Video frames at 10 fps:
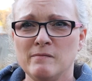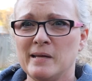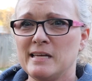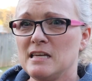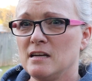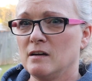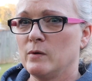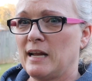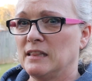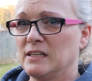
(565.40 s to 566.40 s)
But you know,
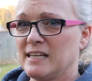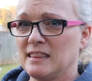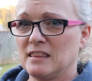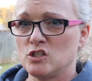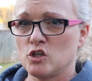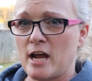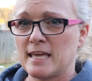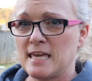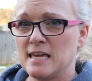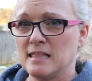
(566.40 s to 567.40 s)
when I look at the
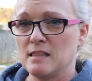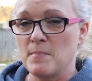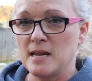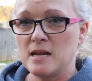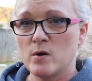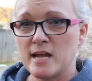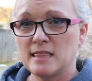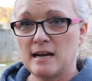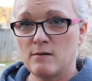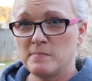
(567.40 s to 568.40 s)
tracking and the money rate
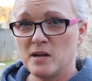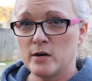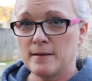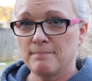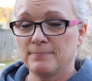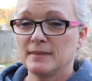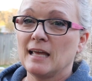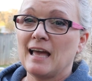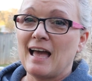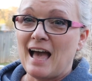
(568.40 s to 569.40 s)
that I would be earning,
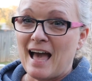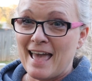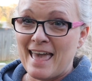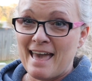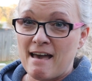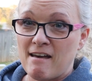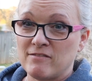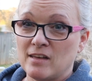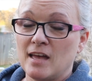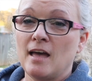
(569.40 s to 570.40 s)
I
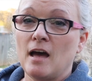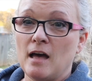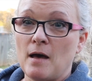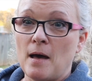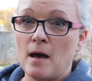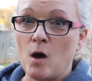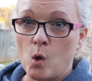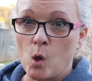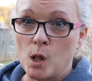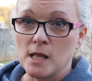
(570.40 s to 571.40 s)
have a
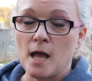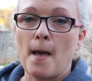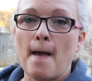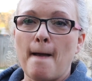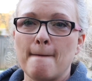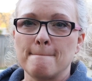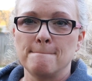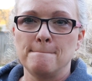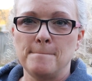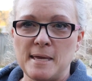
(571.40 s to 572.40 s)
whole
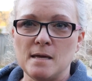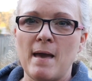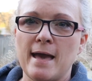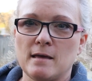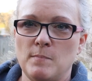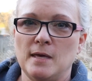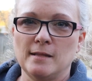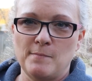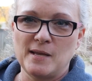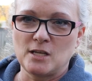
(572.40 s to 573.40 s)
Big Mac
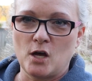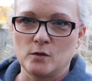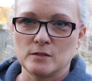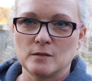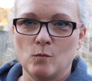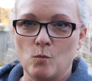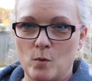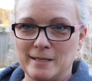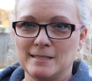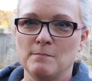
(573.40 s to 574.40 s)
meal at McDonald's
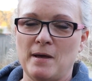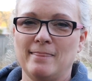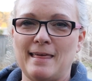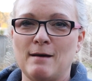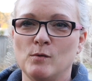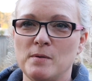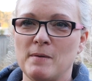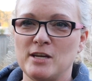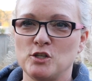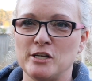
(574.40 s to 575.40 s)
once a month. That will be
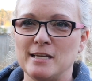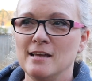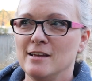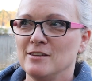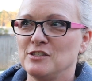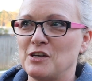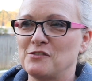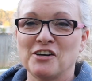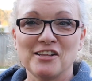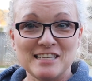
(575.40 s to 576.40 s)
my treat. So
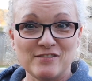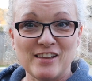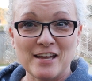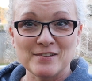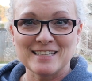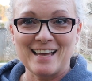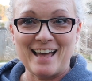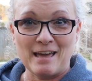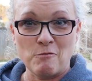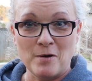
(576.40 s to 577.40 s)
for all these videos,
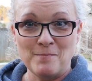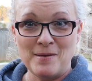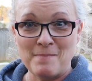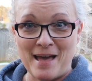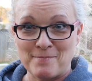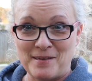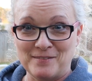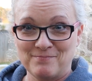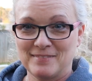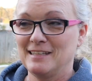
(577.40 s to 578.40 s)
I get one Big Mac
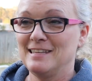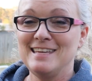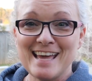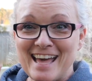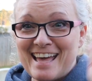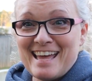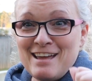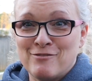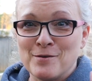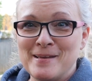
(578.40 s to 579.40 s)
meal.
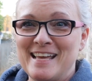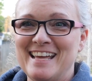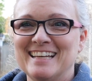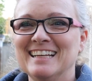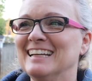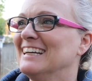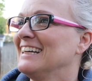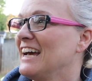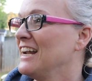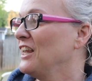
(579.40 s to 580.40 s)
Yay for me.
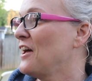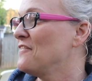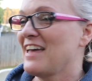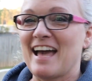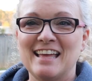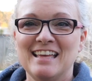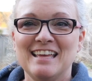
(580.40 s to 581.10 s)
Gotta love that.